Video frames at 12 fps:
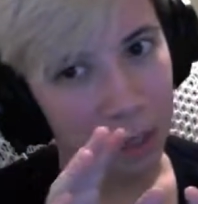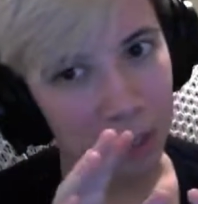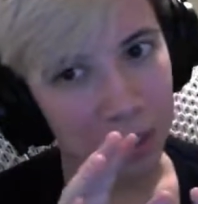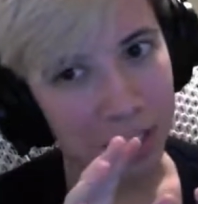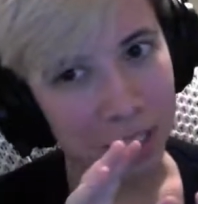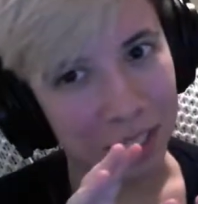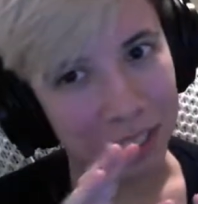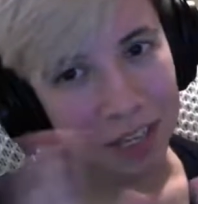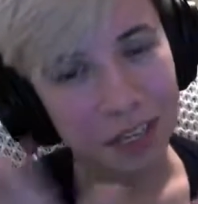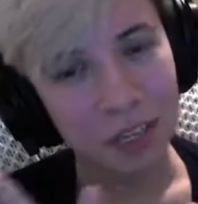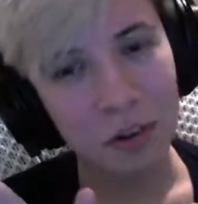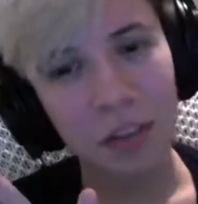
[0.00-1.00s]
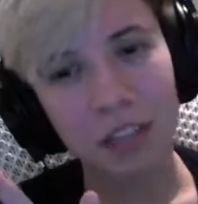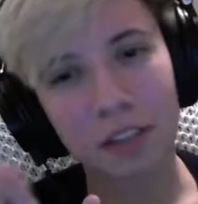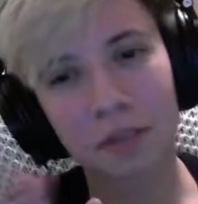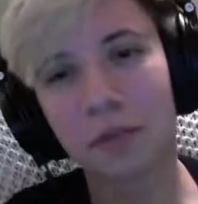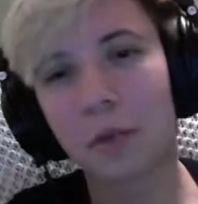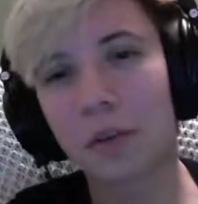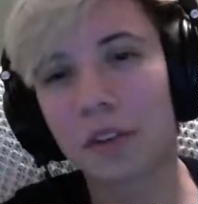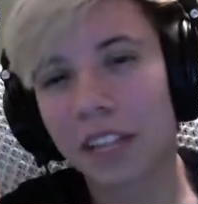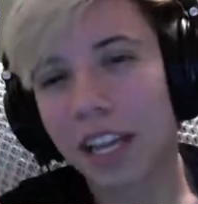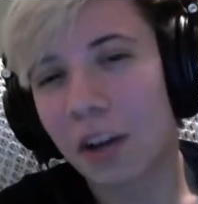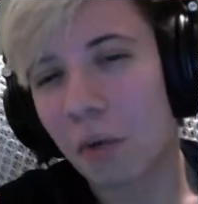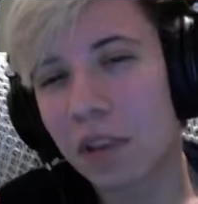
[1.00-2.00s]
The key, you know, like the four
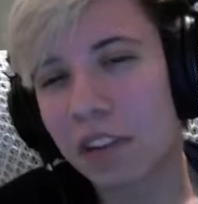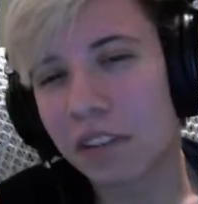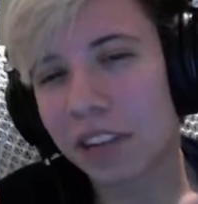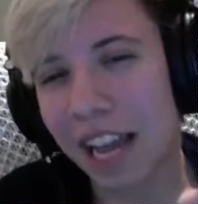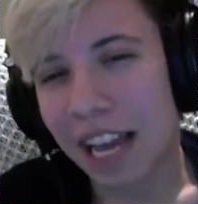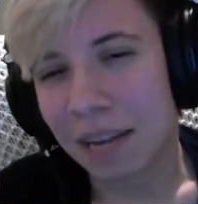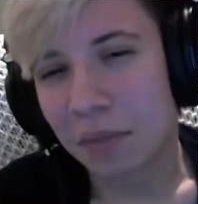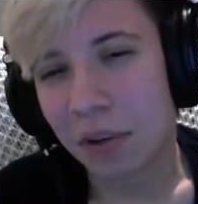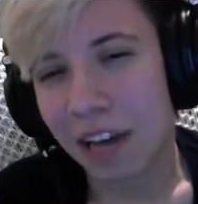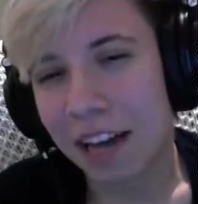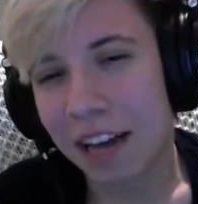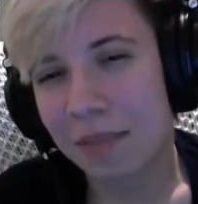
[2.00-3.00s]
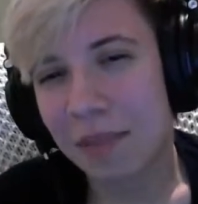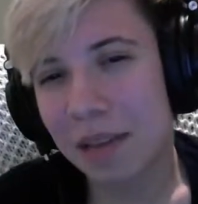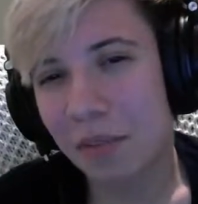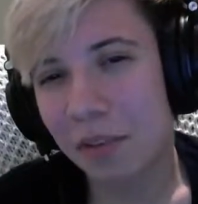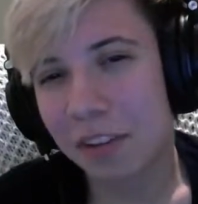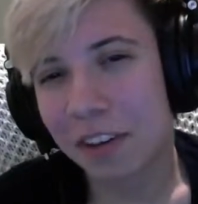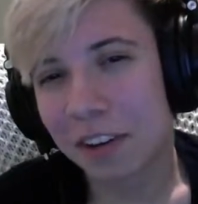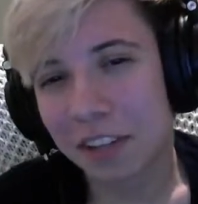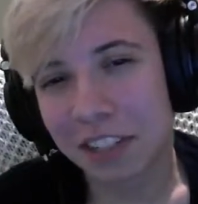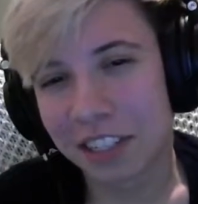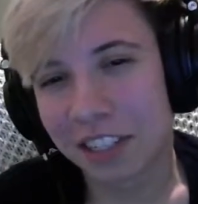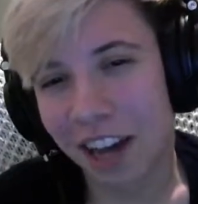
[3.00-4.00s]
like weird animal-headed people that are
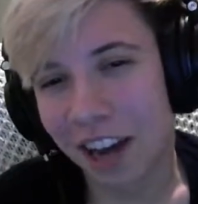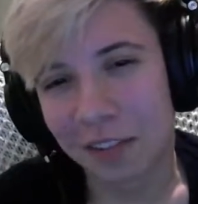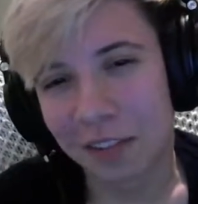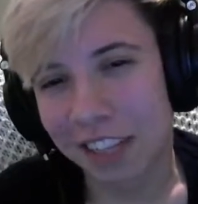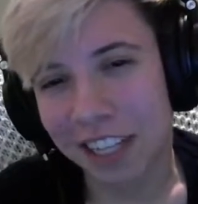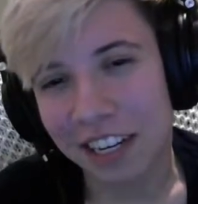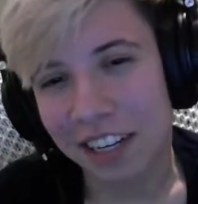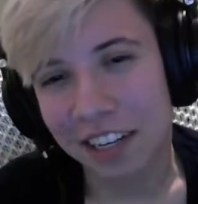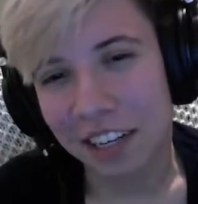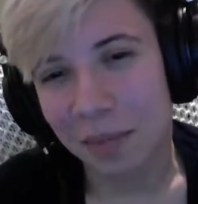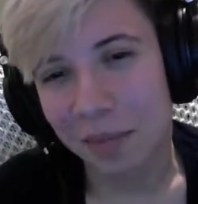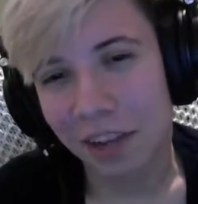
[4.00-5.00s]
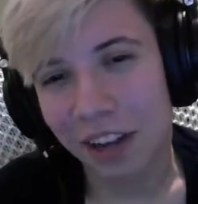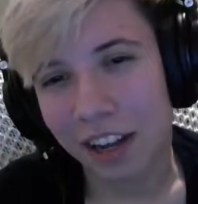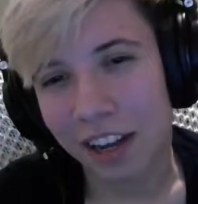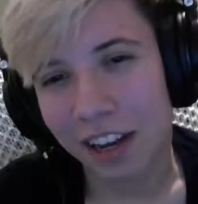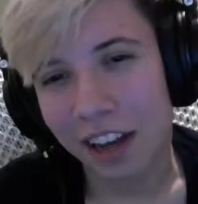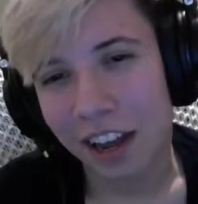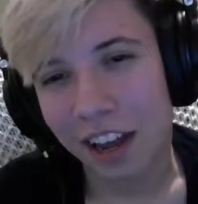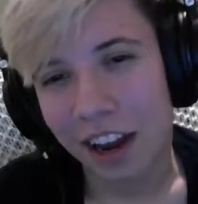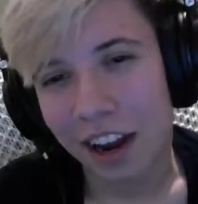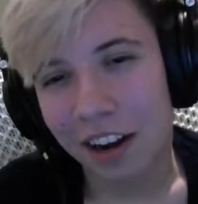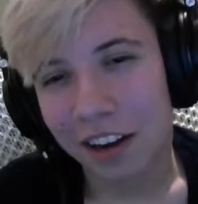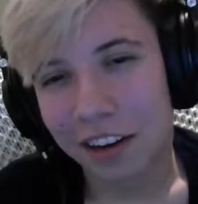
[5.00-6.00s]
just not related to the plot,
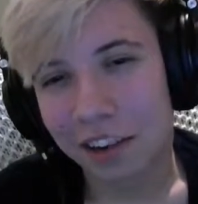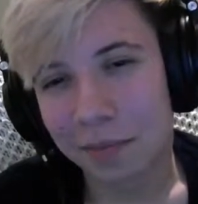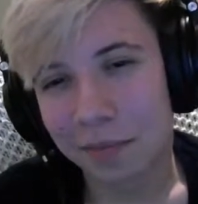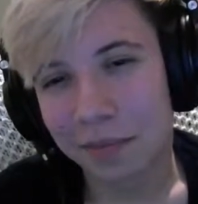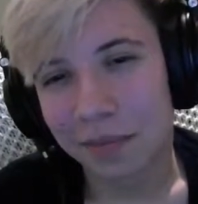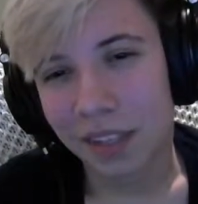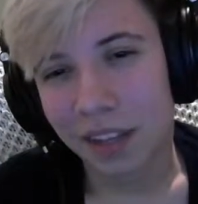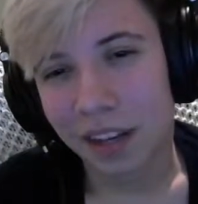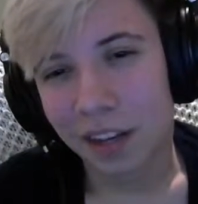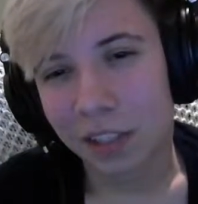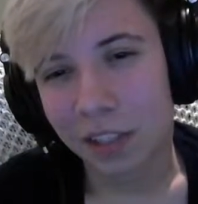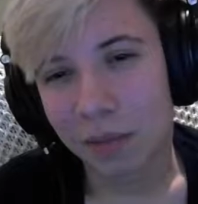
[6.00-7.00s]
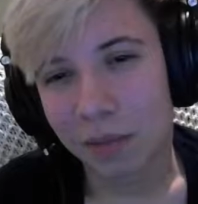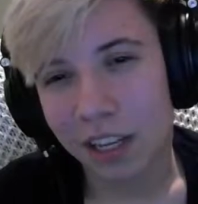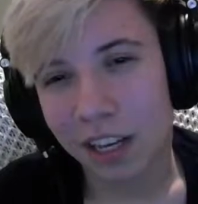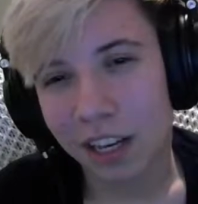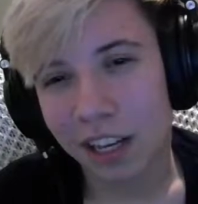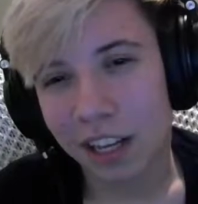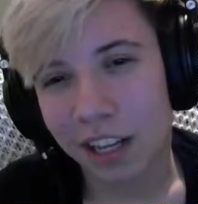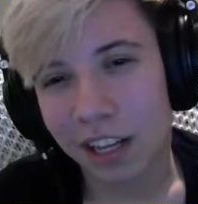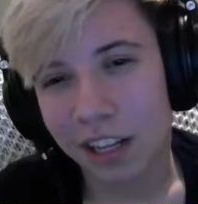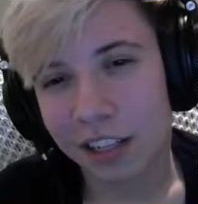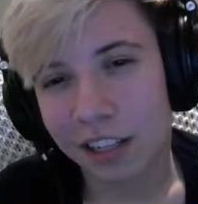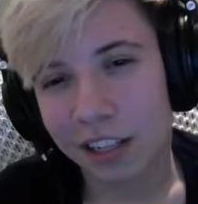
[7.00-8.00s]
or something, and
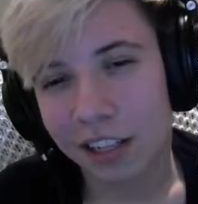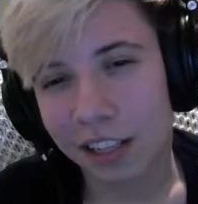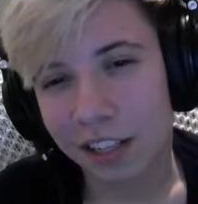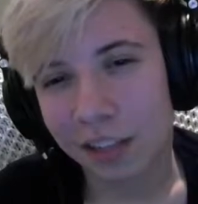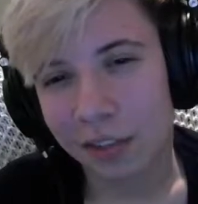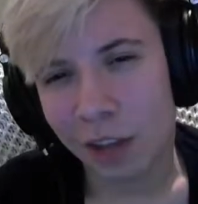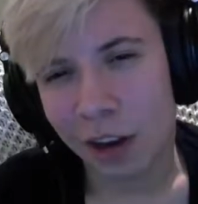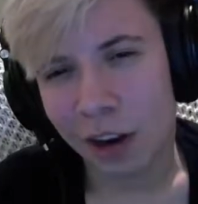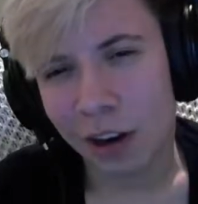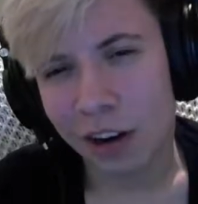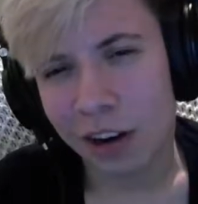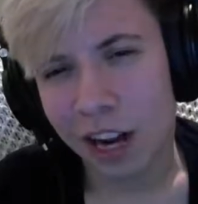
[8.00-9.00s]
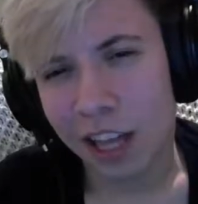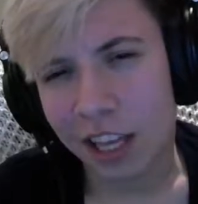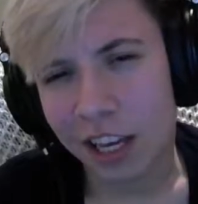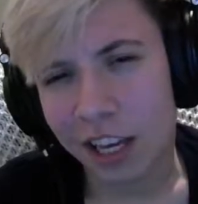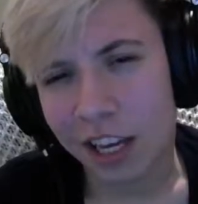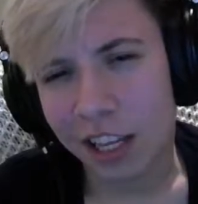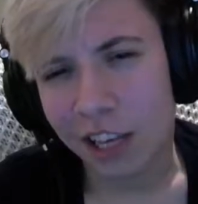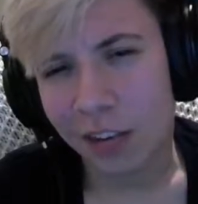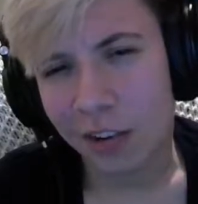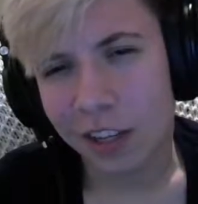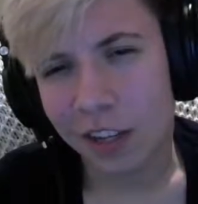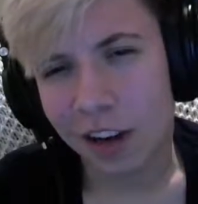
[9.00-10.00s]
then like they're there. I think they're
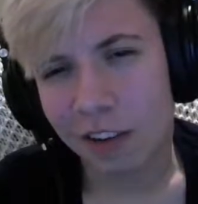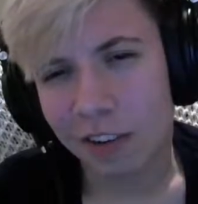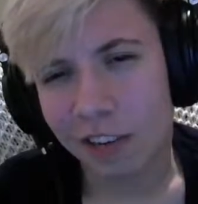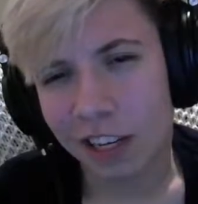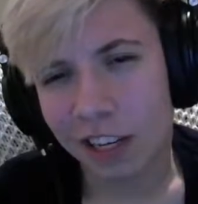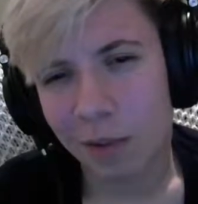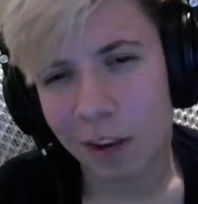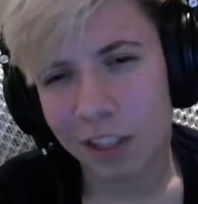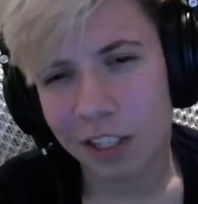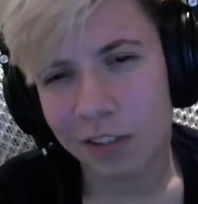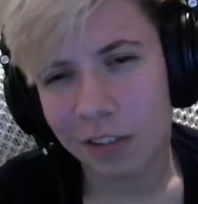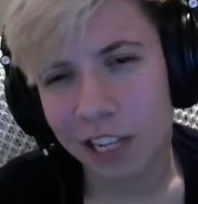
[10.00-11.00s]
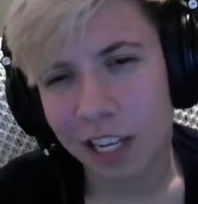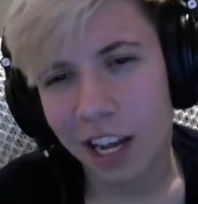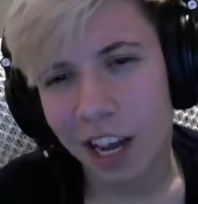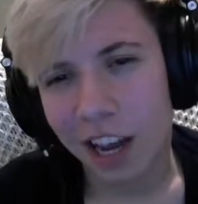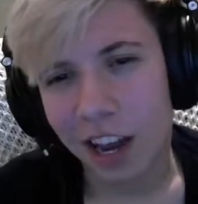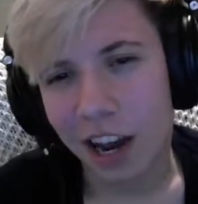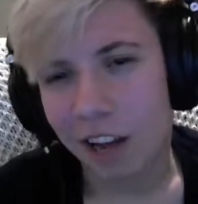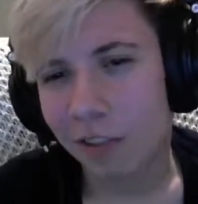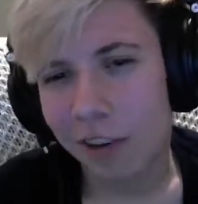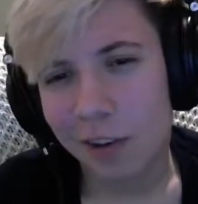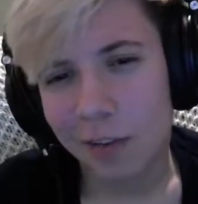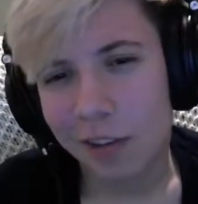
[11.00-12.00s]
on the cover of Kingdom Hearts 3. I
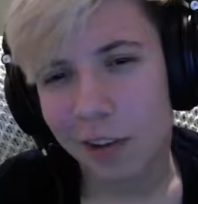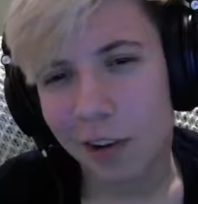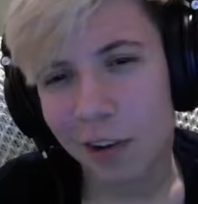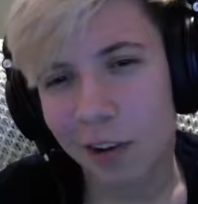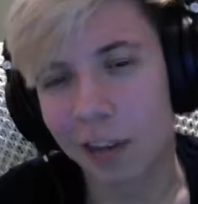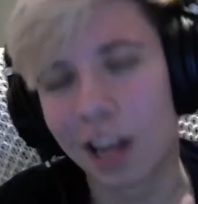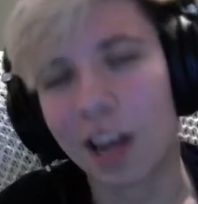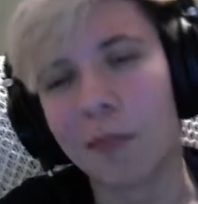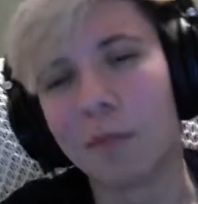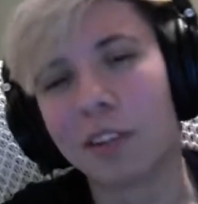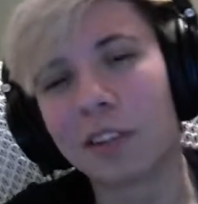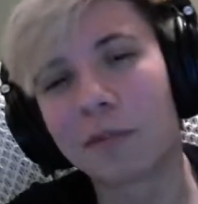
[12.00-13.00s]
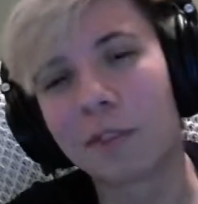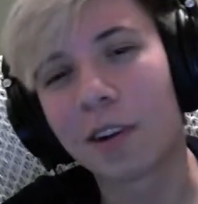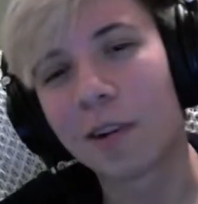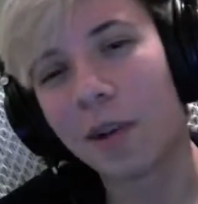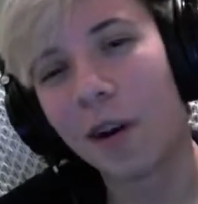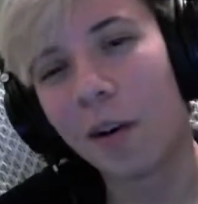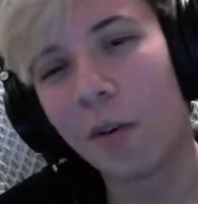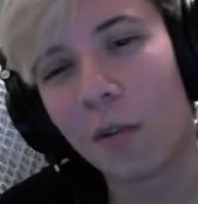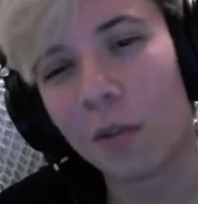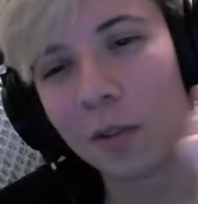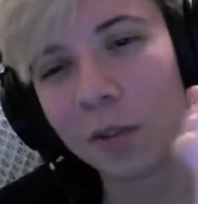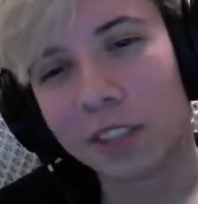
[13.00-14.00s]
forget what they're called, but they're from
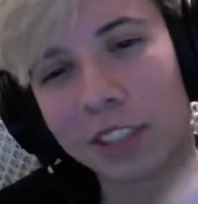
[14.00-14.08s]
old